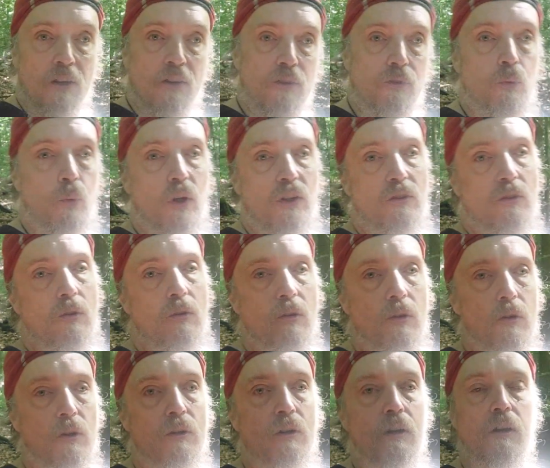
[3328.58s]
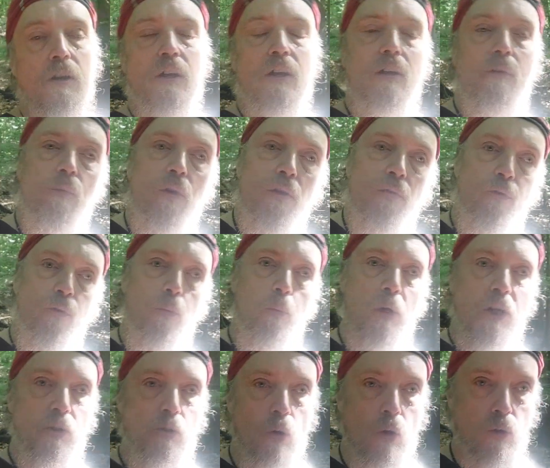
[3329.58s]
is what you learn if you
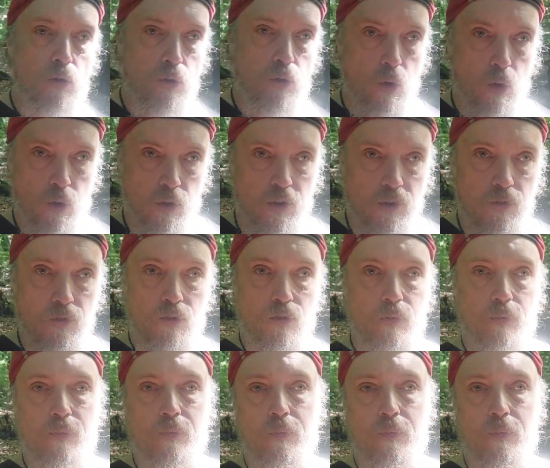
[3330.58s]
make your own cordage